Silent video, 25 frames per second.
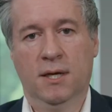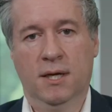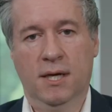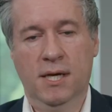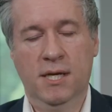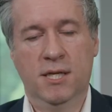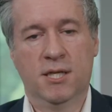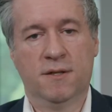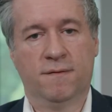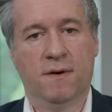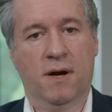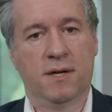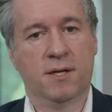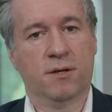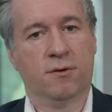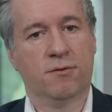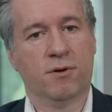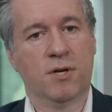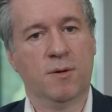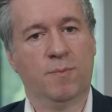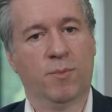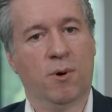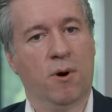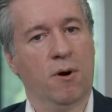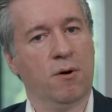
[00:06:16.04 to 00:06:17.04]
Each of our
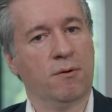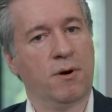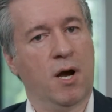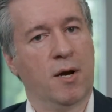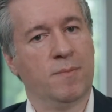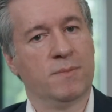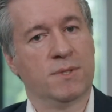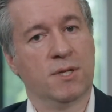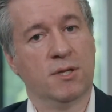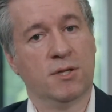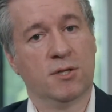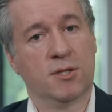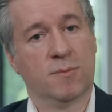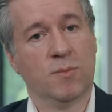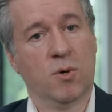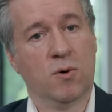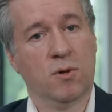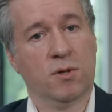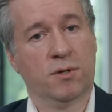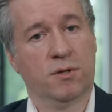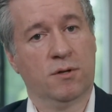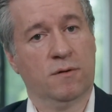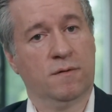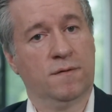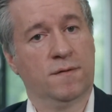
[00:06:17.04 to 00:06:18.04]
degree programs is
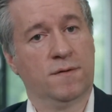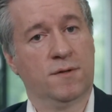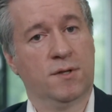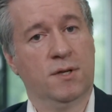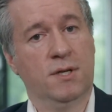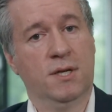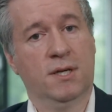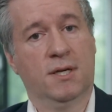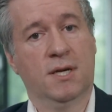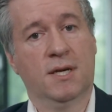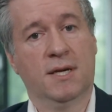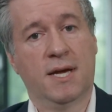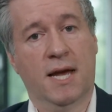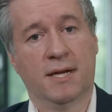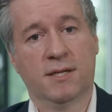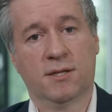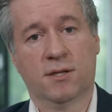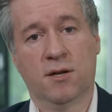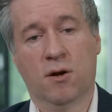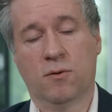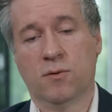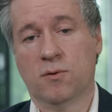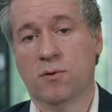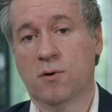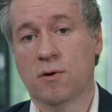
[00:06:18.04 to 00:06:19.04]
small enough so you can get
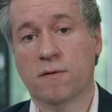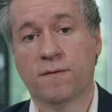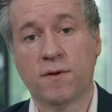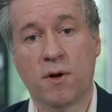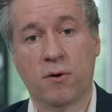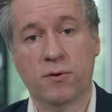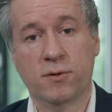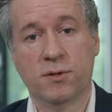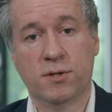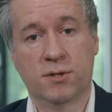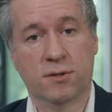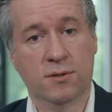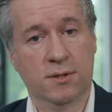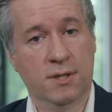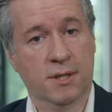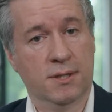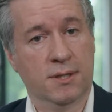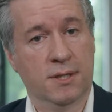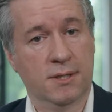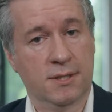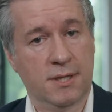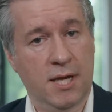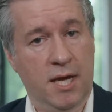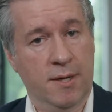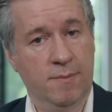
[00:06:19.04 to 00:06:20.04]
to know all of those studying
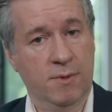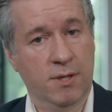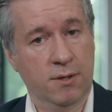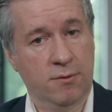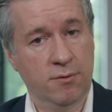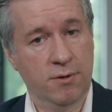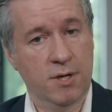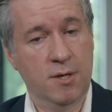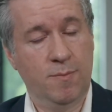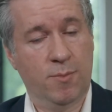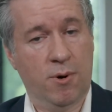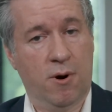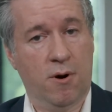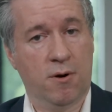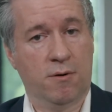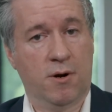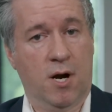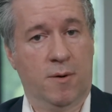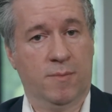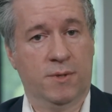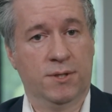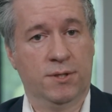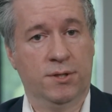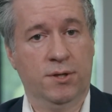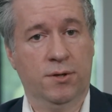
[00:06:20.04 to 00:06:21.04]
the same degree
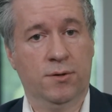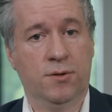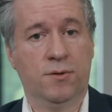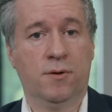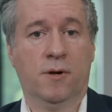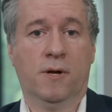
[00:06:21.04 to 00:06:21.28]
program as you,